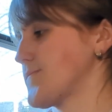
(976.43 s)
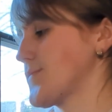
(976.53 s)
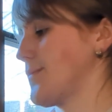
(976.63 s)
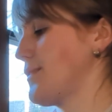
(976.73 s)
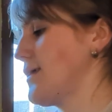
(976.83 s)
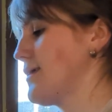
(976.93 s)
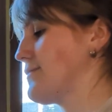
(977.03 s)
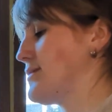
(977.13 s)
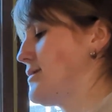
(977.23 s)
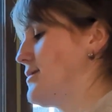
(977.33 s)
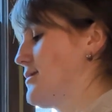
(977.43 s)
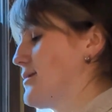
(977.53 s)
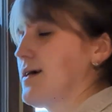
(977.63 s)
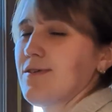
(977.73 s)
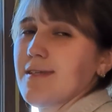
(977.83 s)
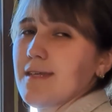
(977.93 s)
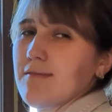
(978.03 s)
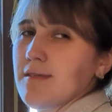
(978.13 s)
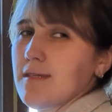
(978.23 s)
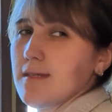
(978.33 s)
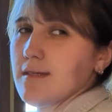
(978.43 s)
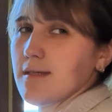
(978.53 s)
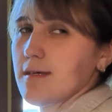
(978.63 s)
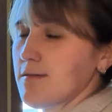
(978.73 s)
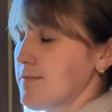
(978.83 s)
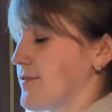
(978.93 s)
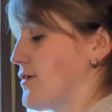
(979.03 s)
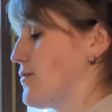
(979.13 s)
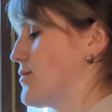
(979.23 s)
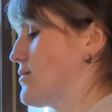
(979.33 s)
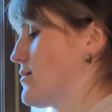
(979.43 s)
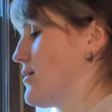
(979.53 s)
I'm thinking of seasons. I always think of seasons like fall, winter,